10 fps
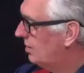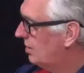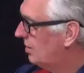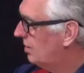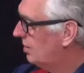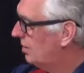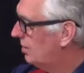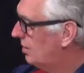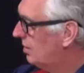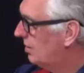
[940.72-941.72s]

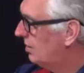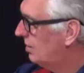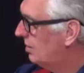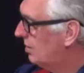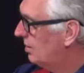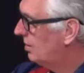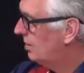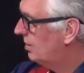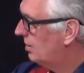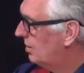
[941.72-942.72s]

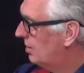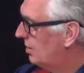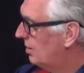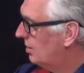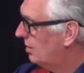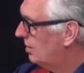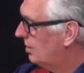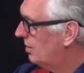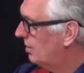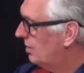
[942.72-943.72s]

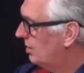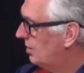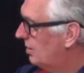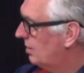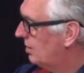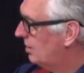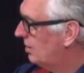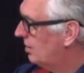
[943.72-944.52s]
The person shown says nothing.